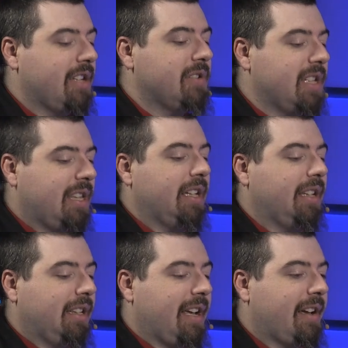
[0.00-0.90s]
I used to
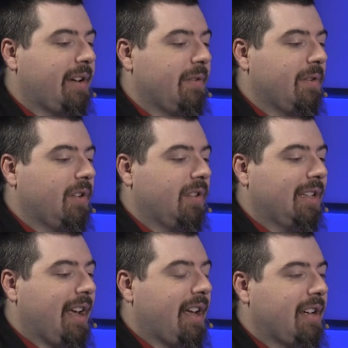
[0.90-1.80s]
think that
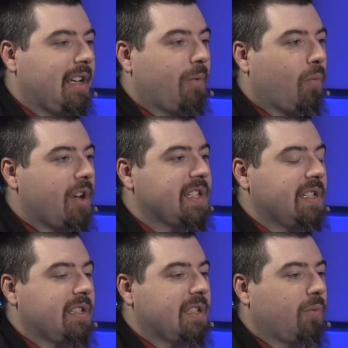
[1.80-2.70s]
it
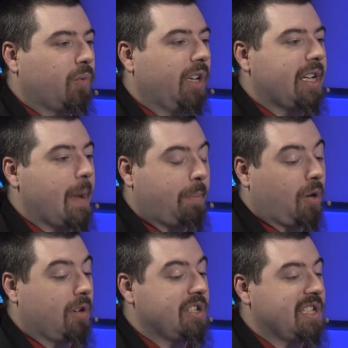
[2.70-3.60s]
wasn't really a
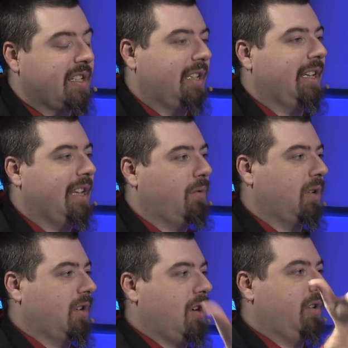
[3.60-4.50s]
person that they
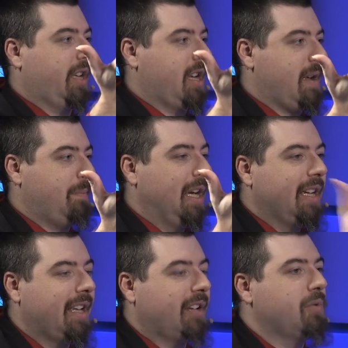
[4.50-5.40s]
were calling up,
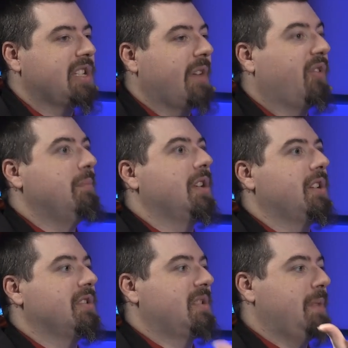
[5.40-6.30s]
that it was a
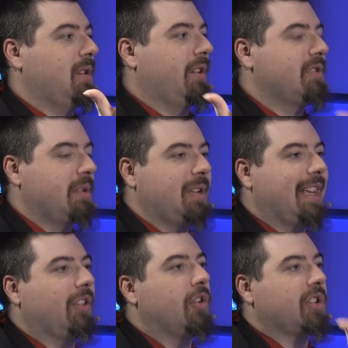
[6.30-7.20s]
familiar spirit or somebody
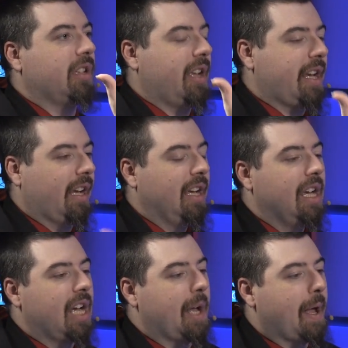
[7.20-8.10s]
that looked like
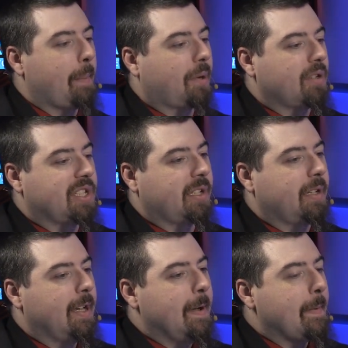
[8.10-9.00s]
a person.
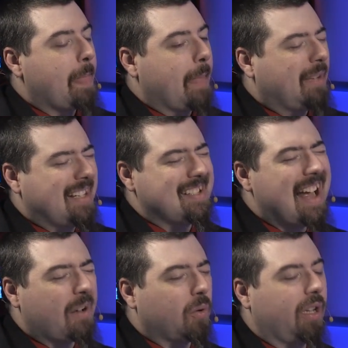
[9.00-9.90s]
But that's
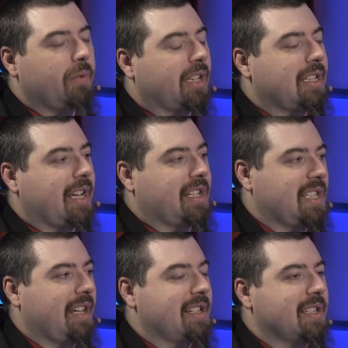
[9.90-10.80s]
not really what the text
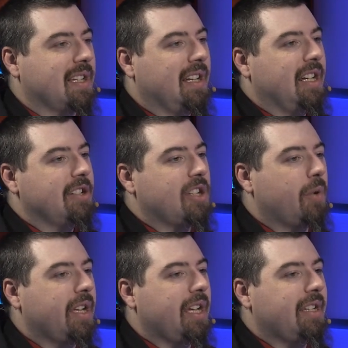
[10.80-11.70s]
says.
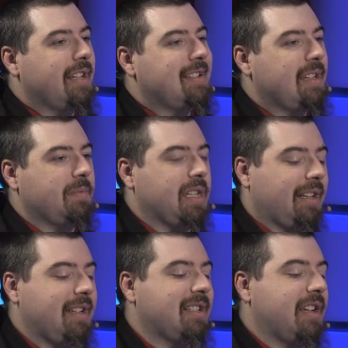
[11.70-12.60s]
So it seems
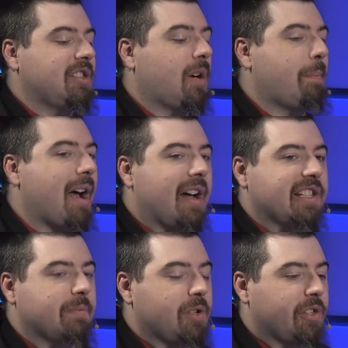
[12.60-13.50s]
like these things are
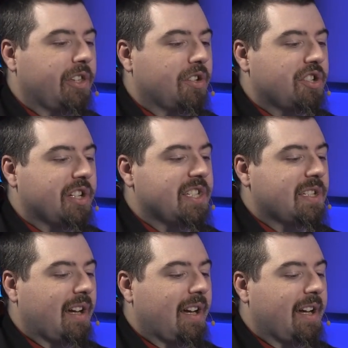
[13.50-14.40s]
possible. They're
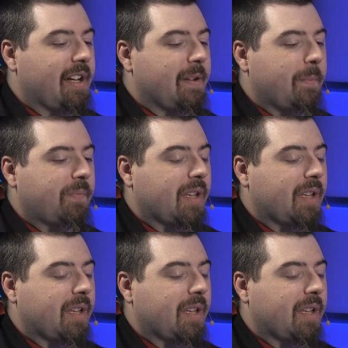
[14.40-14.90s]
just, God